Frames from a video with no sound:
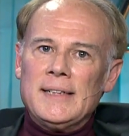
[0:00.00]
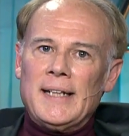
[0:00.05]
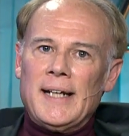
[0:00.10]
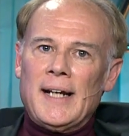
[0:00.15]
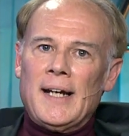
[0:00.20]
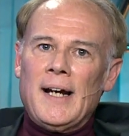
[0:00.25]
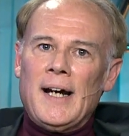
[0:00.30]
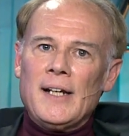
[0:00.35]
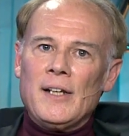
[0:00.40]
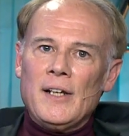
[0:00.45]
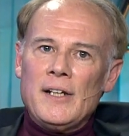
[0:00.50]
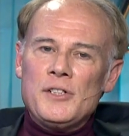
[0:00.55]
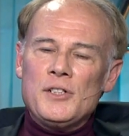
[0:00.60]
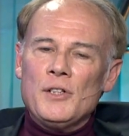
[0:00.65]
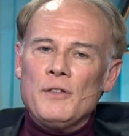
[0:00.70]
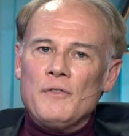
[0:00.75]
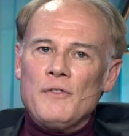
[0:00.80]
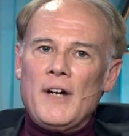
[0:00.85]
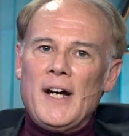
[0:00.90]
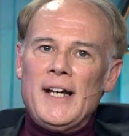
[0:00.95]
And God lets
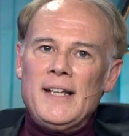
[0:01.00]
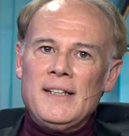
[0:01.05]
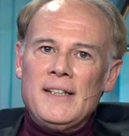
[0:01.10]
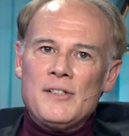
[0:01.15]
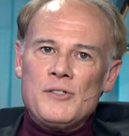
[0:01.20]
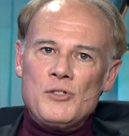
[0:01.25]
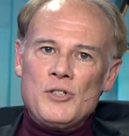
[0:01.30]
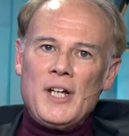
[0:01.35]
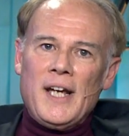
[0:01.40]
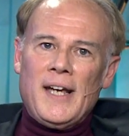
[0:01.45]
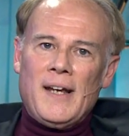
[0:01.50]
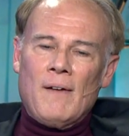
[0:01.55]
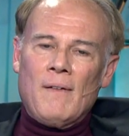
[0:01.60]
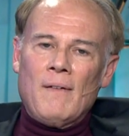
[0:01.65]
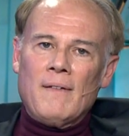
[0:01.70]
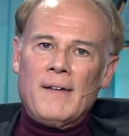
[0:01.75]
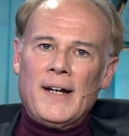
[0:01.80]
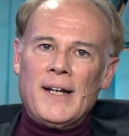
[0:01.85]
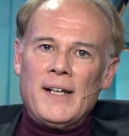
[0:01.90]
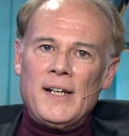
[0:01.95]
you find this
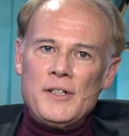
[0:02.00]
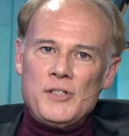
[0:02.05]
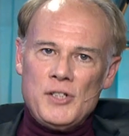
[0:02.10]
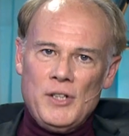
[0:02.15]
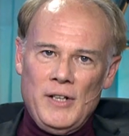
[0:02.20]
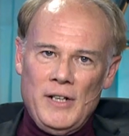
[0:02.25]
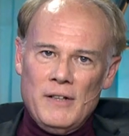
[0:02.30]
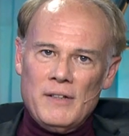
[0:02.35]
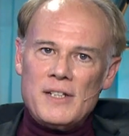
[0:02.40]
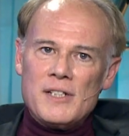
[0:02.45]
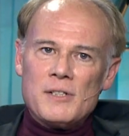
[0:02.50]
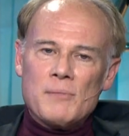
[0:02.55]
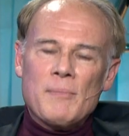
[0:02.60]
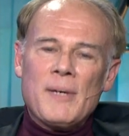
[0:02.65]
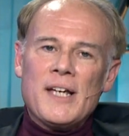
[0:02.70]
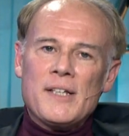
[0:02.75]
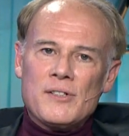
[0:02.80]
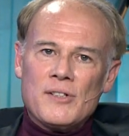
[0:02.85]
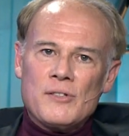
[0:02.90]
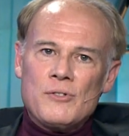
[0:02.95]
channel. God lets you hear this
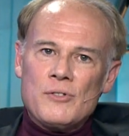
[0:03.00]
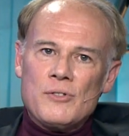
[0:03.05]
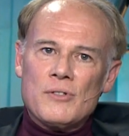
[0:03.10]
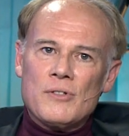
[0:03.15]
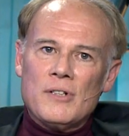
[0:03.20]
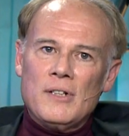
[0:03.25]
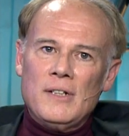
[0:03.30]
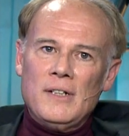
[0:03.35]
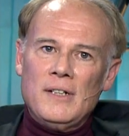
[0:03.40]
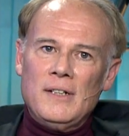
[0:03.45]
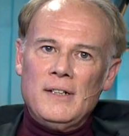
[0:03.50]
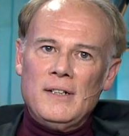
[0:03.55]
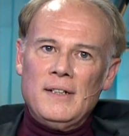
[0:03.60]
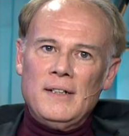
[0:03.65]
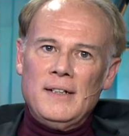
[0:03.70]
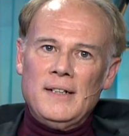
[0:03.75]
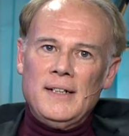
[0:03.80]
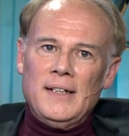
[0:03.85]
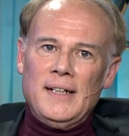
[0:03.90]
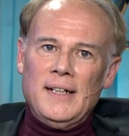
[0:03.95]
message.
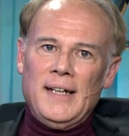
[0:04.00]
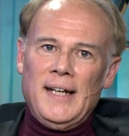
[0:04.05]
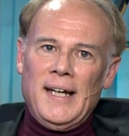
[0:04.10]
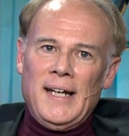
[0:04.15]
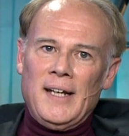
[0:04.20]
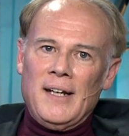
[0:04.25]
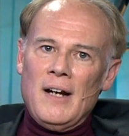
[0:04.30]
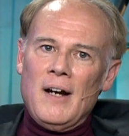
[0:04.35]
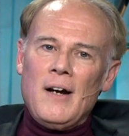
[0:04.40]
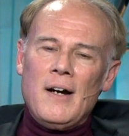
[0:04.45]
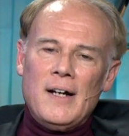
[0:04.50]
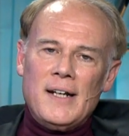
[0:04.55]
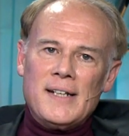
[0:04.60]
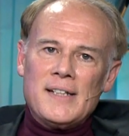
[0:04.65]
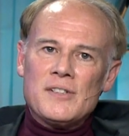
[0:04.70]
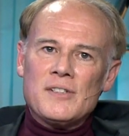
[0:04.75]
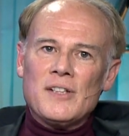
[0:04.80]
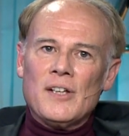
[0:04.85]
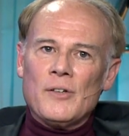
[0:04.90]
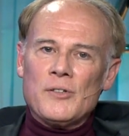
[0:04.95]
And God
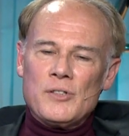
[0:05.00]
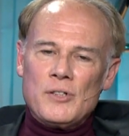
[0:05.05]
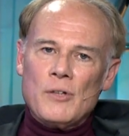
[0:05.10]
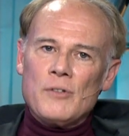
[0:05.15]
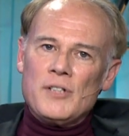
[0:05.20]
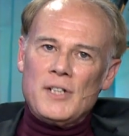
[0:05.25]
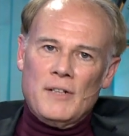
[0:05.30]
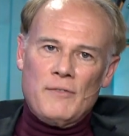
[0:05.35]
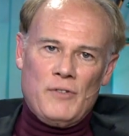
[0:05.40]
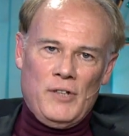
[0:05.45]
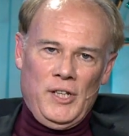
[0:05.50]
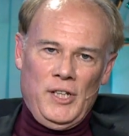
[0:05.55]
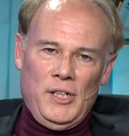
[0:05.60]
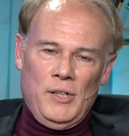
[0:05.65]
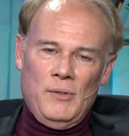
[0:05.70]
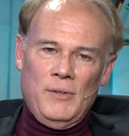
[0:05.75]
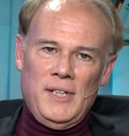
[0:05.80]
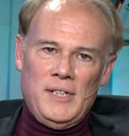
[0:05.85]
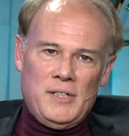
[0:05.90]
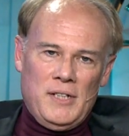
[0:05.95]
is still searching for you,
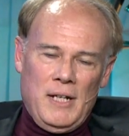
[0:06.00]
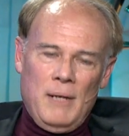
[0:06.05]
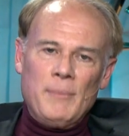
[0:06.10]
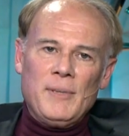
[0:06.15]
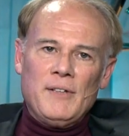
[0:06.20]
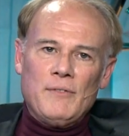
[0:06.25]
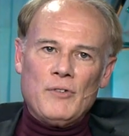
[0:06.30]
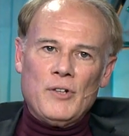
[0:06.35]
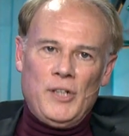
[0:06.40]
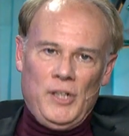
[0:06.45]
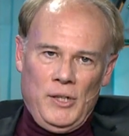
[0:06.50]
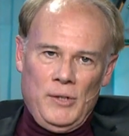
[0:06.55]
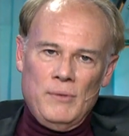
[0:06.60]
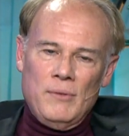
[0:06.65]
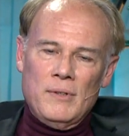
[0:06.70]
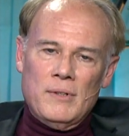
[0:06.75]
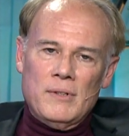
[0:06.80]
coming for you.